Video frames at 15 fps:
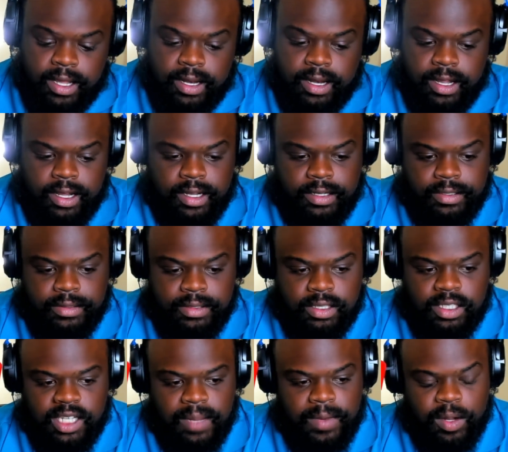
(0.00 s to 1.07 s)
And uh, you
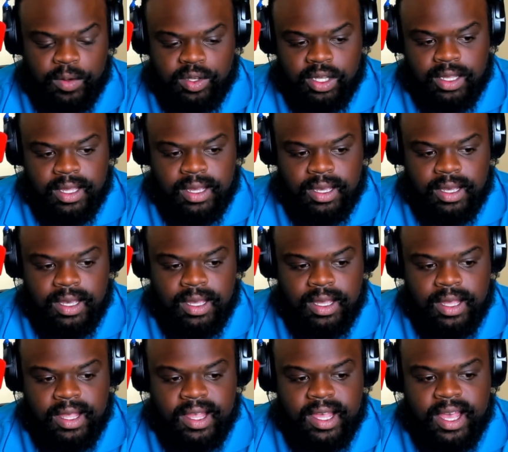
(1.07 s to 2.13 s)
just let me know what you think.
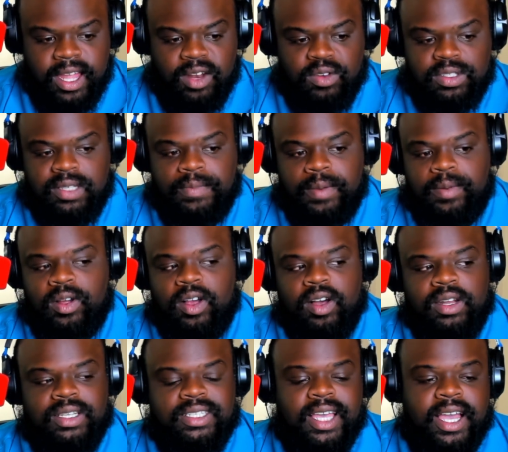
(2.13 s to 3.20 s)
I know some people are calling
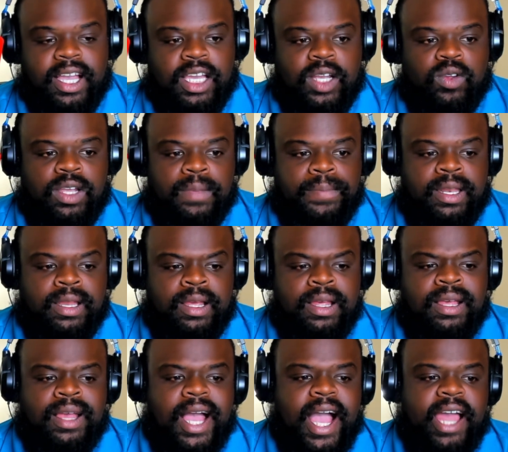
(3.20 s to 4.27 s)
this guy a creep, and
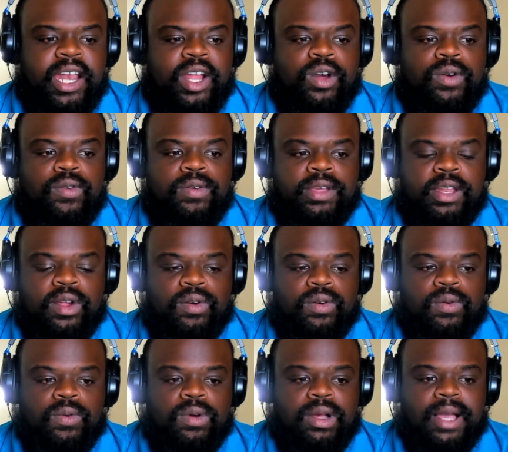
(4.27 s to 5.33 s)
I know, you
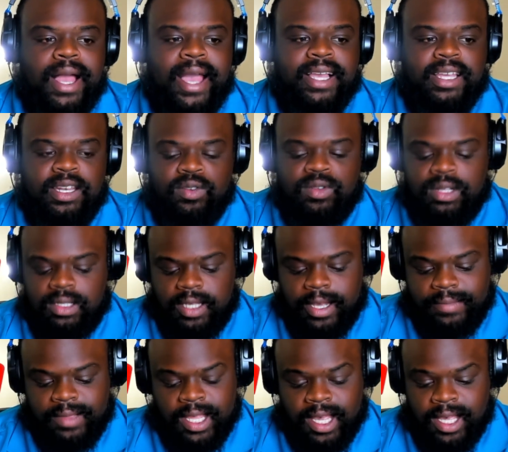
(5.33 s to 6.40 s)
know, I can do the
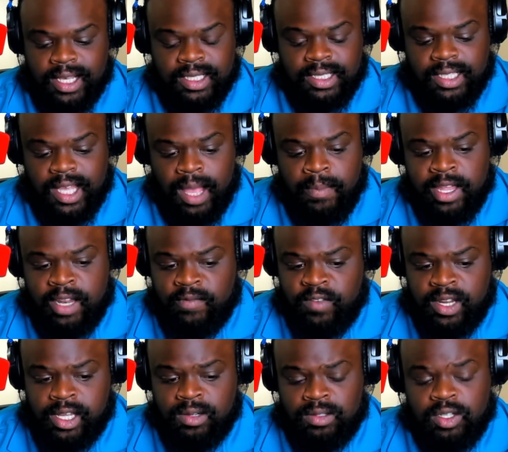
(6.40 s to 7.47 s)
same thing because I made a
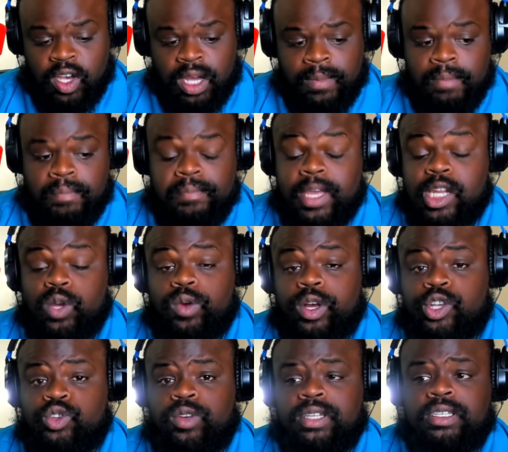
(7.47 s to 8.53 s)
video talking about men who wear
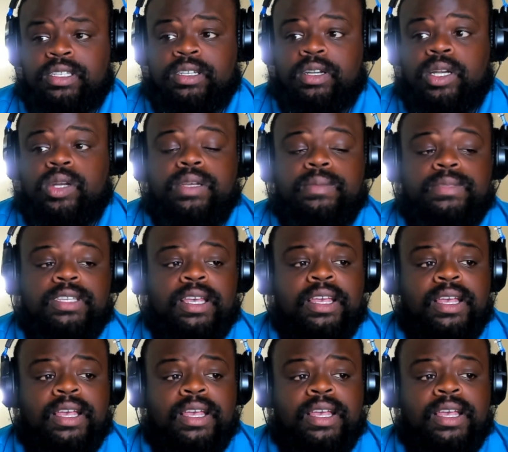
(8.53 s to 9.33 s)
dresses are creeps.